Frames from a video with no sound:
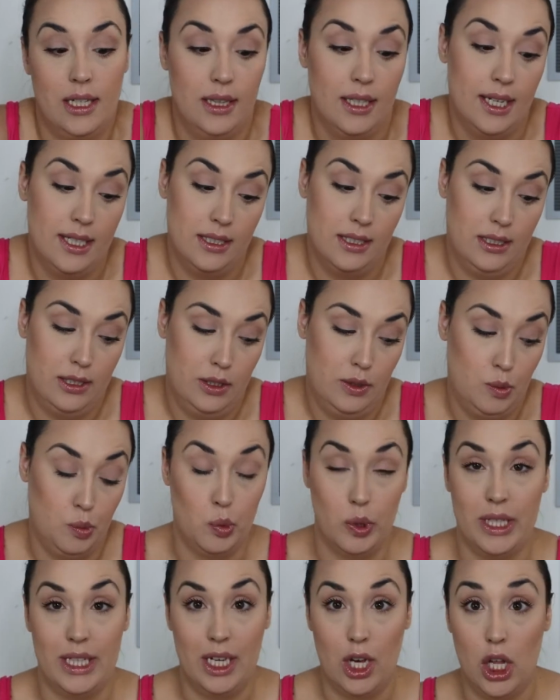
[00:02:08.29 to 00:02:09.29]
and that's
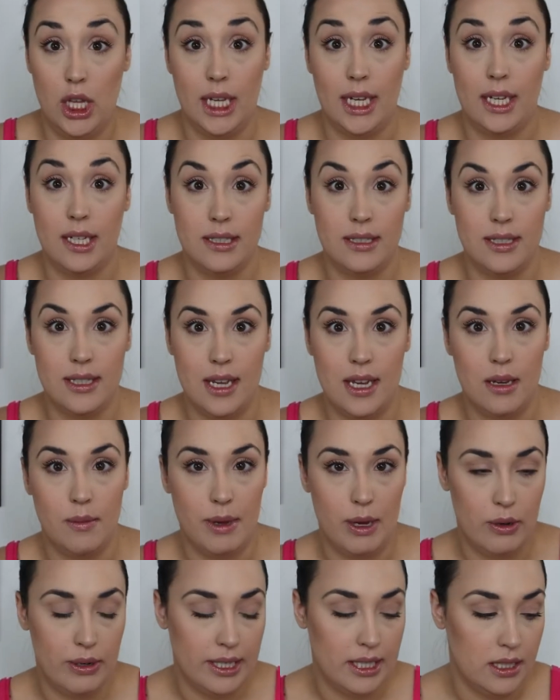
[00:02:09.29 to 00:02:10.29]
really all I can say
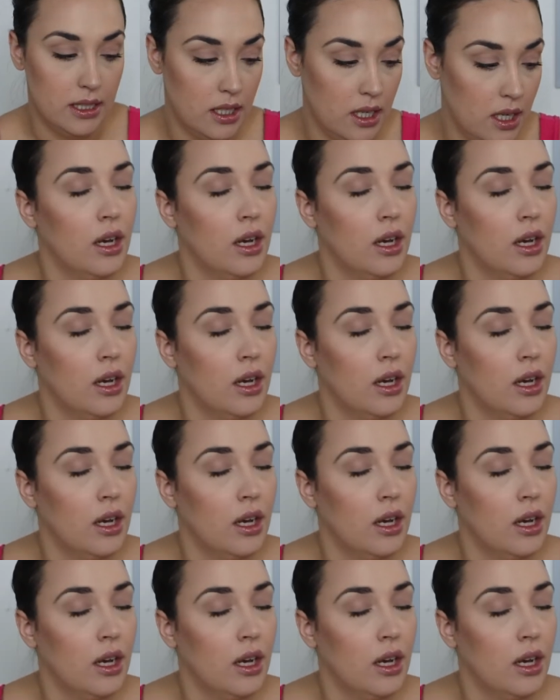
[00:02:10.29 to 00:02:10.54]
about it.